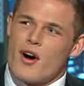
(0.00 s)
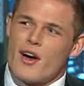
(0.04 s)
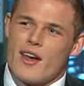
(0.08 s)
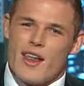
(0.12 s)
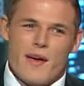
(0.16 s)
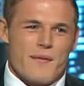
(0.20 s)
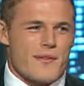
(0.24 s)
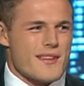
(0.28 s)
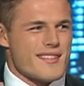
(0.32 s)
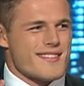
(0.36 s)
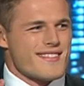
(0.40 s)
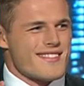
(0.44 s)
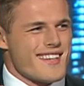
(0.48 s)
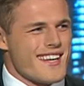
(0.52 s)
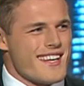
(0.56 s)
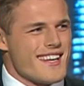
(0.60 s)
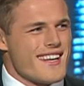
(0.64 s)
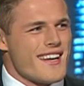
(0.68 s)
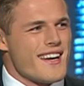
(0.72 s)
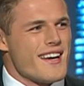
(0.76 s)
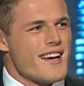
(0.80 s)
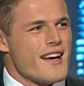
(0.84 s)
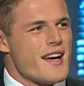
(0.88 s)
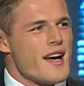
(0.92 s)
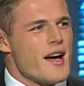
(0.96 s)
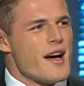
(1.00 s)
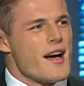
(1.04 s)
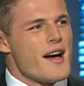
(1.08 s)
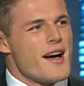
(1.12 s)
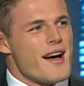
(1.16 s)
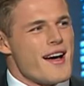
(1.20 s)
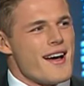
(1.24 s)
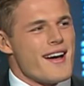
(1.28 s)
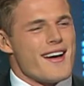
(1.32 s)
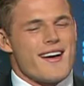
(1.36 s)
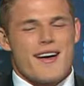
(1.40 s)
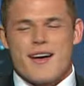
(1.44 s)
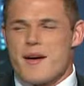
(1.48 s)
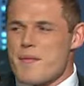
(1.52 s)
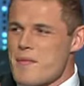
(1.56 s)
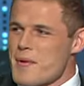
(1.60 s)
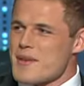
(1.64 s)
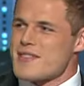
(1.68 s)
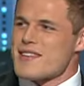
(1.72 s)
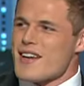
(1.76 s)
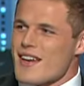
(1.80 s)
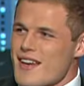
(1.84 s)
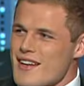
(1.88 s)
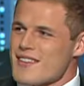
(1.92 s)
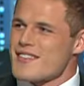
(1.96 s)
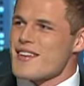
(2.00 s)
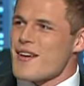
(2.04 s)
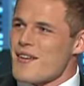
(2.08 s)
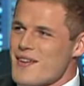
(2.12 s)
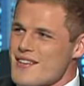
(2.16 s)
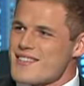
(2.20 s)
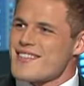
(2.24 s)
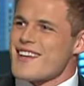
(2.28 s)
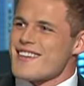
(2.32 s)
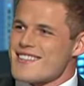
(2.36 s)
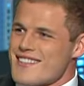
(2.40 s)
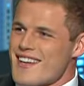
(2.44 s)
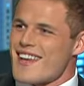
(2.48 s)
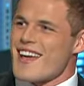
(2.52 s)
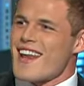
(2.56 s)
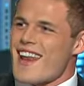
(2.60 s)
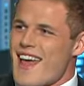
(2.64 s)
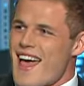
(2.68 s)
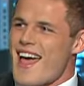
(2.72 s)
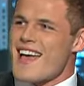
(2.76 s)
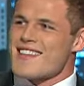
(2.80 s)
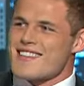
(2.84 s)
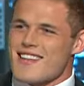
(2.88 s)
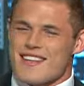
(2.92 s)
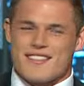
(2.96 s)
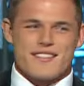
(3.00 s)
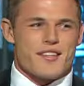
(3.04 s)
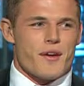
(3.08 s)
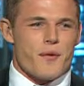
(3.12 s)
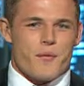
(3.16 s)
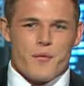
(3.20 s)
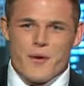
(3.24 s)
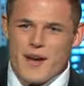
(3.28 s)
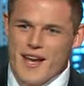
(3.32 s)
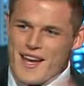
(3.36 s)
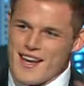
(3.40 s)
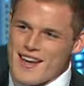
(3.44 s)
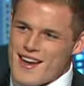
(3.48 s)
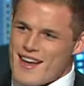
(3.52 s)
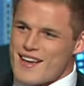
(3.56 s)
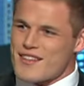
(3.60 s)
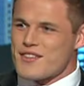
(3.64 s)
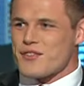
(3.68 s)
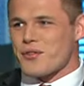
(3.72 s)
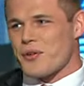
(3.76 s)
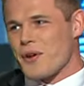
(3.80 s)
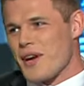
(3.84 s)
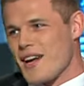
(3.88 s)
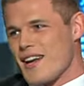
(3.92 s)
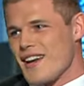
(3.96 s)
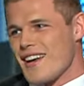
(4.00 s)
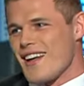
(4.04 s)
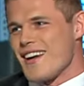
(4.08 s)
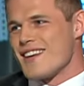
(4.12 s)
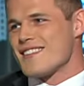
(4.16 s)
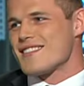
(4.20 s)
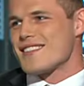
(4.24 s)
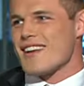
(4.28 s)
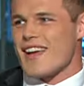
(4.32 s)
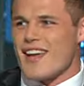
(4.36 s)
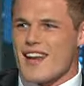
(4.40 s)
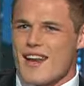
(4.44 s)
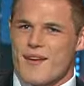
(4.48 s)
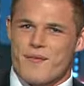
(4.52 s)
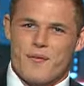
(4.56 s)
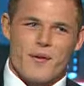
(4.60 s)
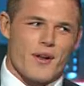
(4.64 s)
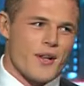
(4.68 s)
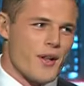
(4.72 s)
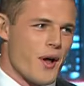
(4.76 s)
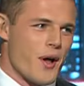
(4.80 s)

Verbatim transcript: one. Have you seen her? But secretary said she had an ass like Serena, Trina, Jennifer